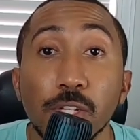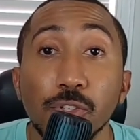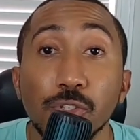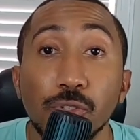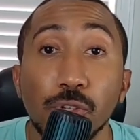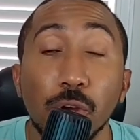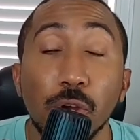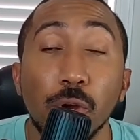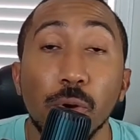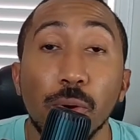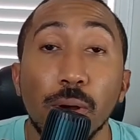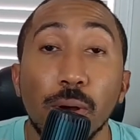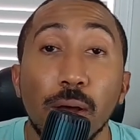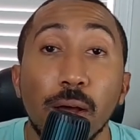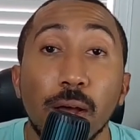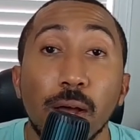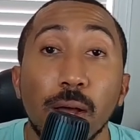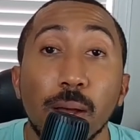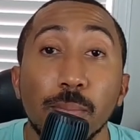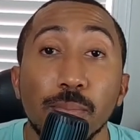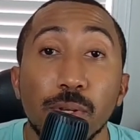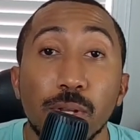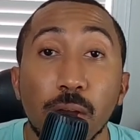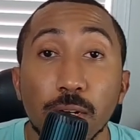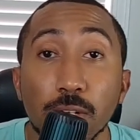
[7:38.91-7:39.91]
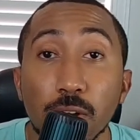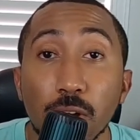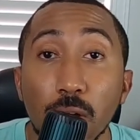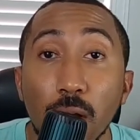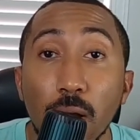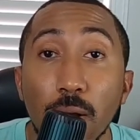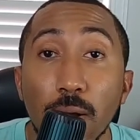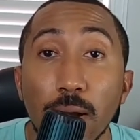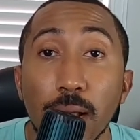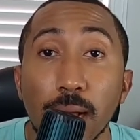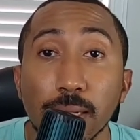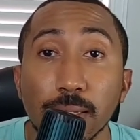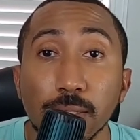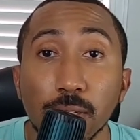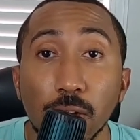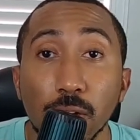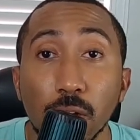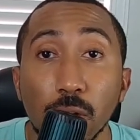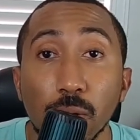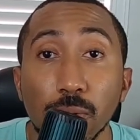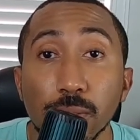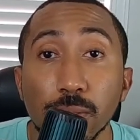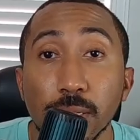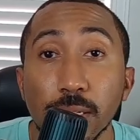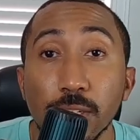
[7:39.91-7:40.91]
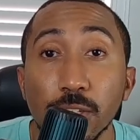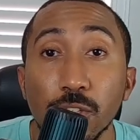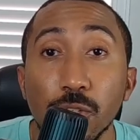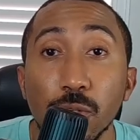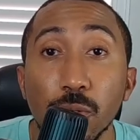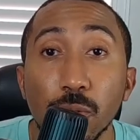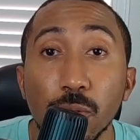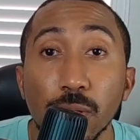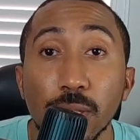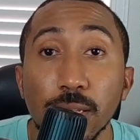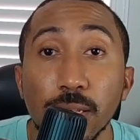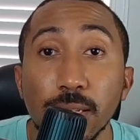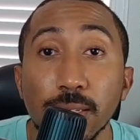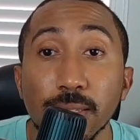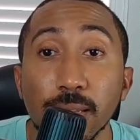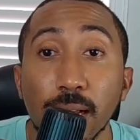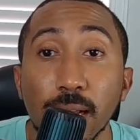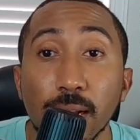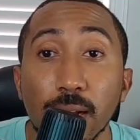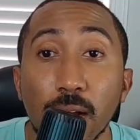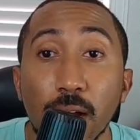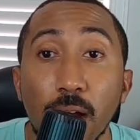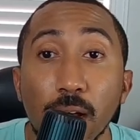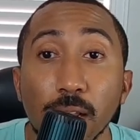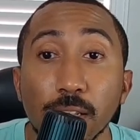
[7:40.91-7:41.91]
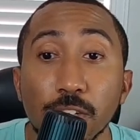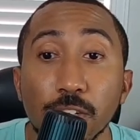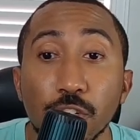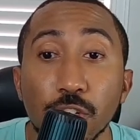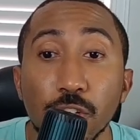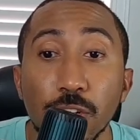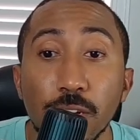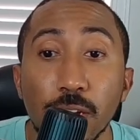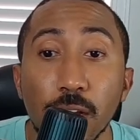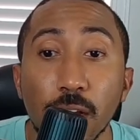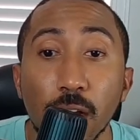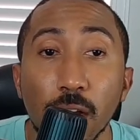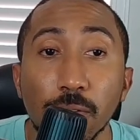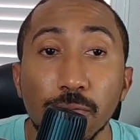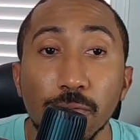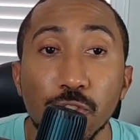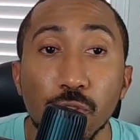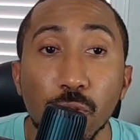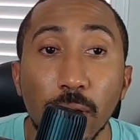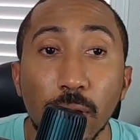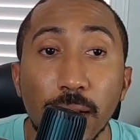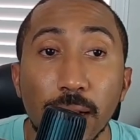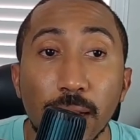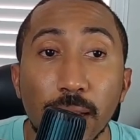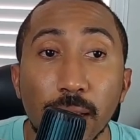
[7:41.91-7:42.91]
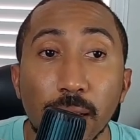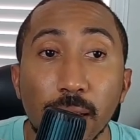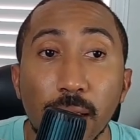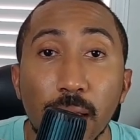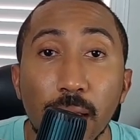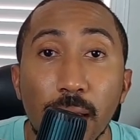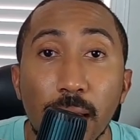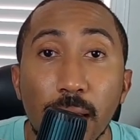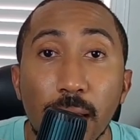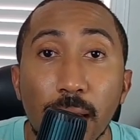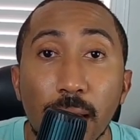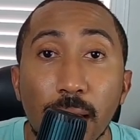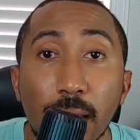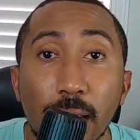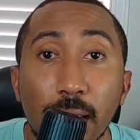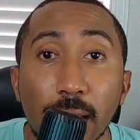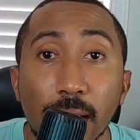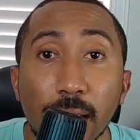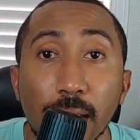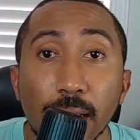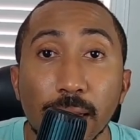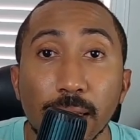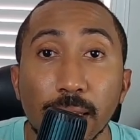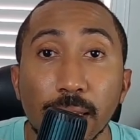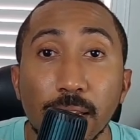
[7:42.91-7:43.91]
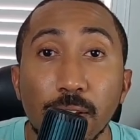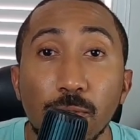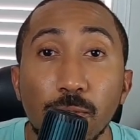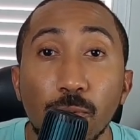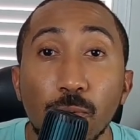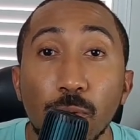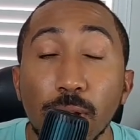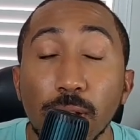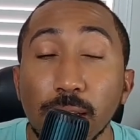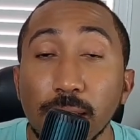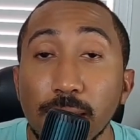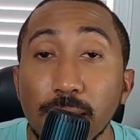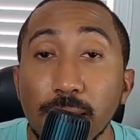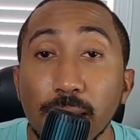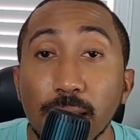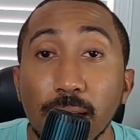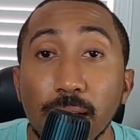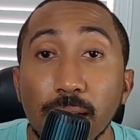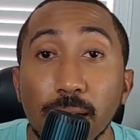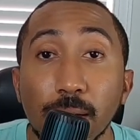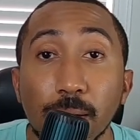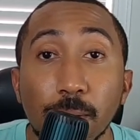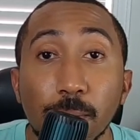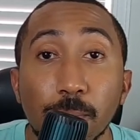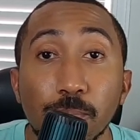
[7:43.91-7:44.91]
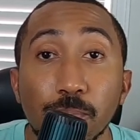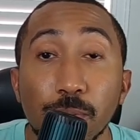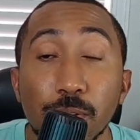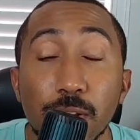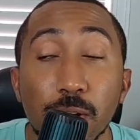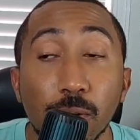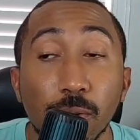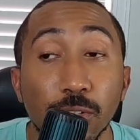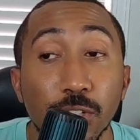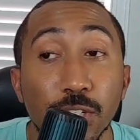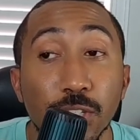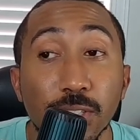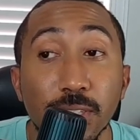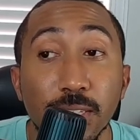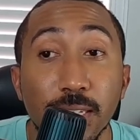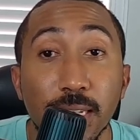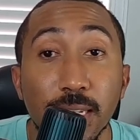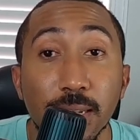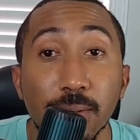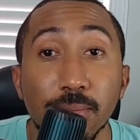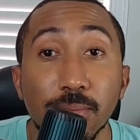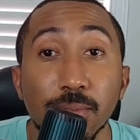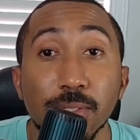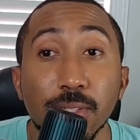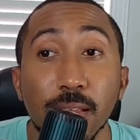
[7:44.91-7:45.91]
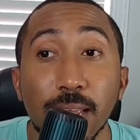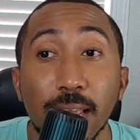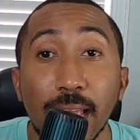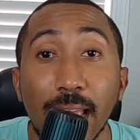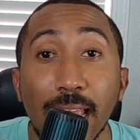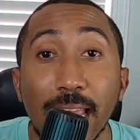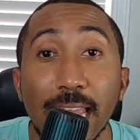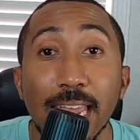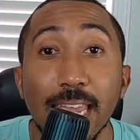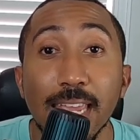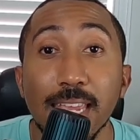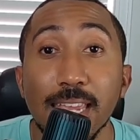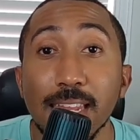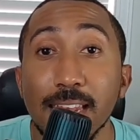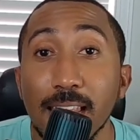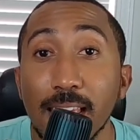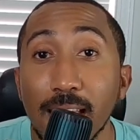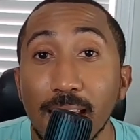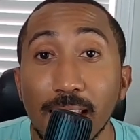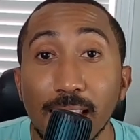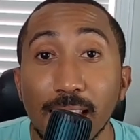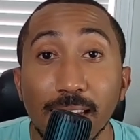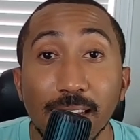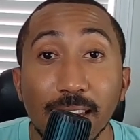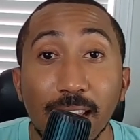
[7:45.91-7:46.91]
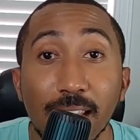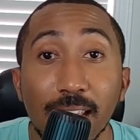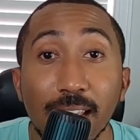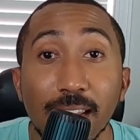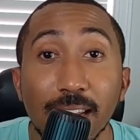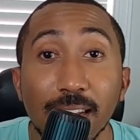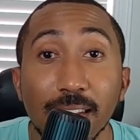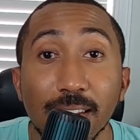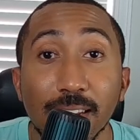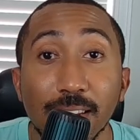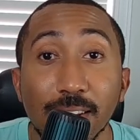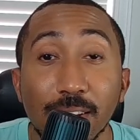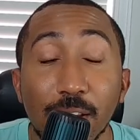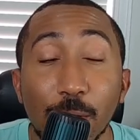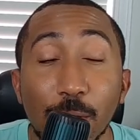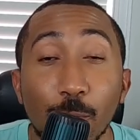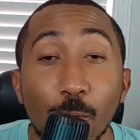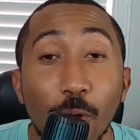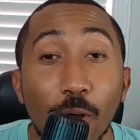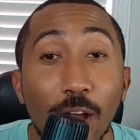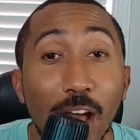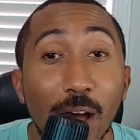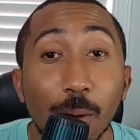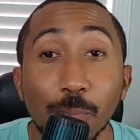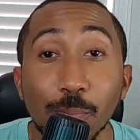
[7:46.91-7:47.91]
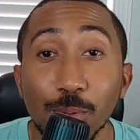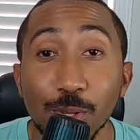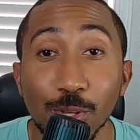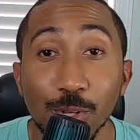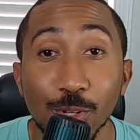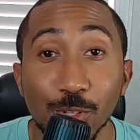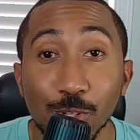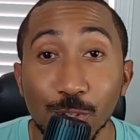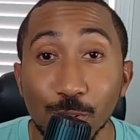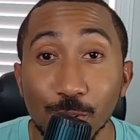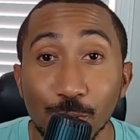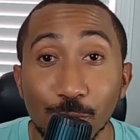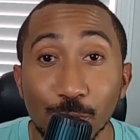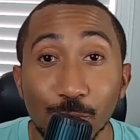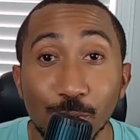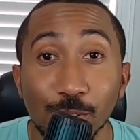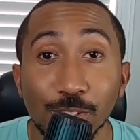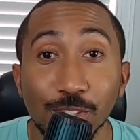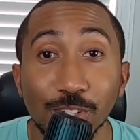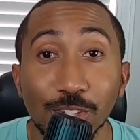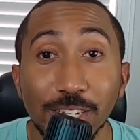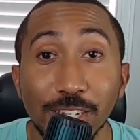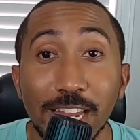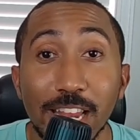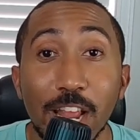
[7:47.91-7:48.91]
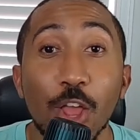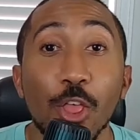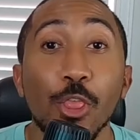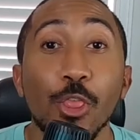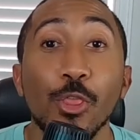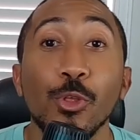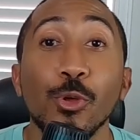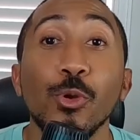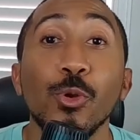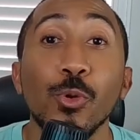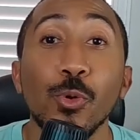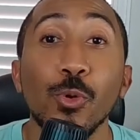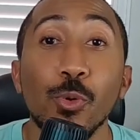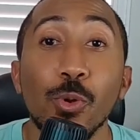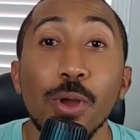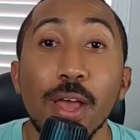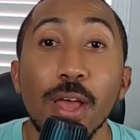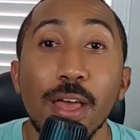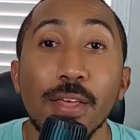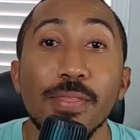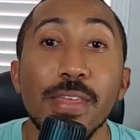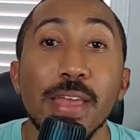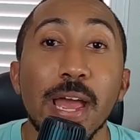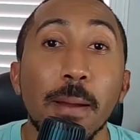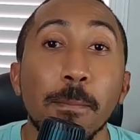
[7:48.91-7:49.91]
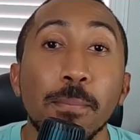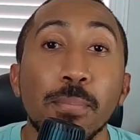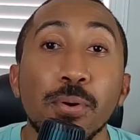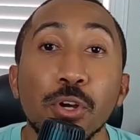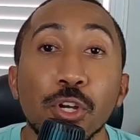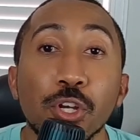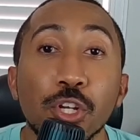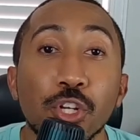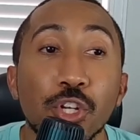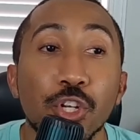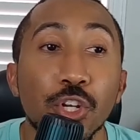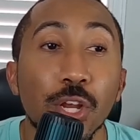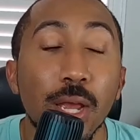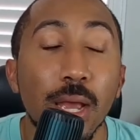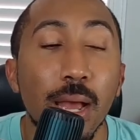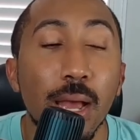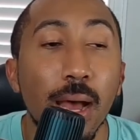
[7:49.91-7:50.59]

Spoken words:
So Dr. Arriaza goes into the psychology of trading, and he really, just gives aid and will help you to get through that push.